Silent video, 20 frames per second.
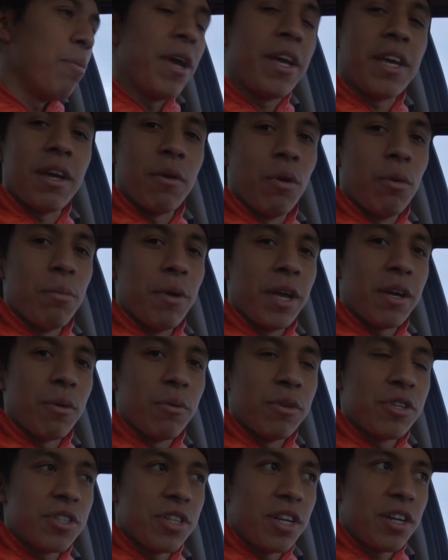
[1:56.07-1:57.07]
make it, we'll make it.
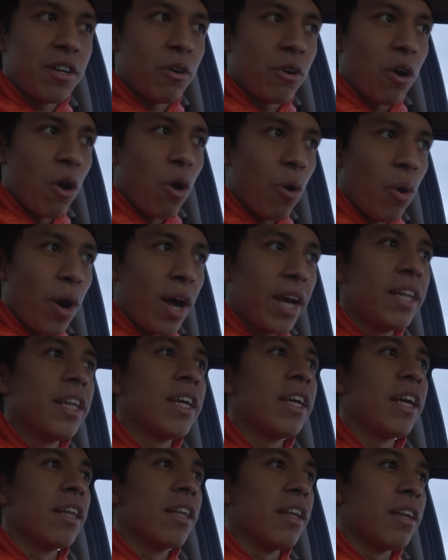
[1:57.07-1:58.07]
We just need to go to
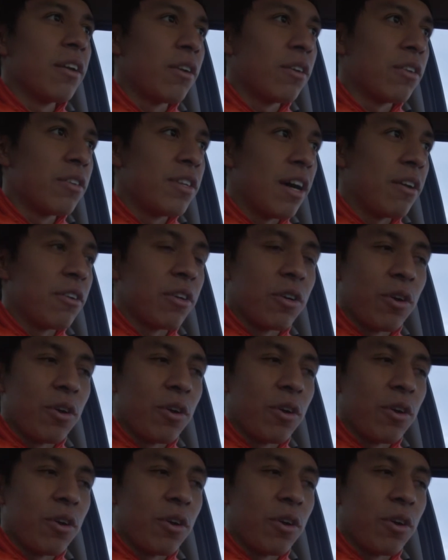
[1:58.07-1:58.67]
O'Reilly and then down to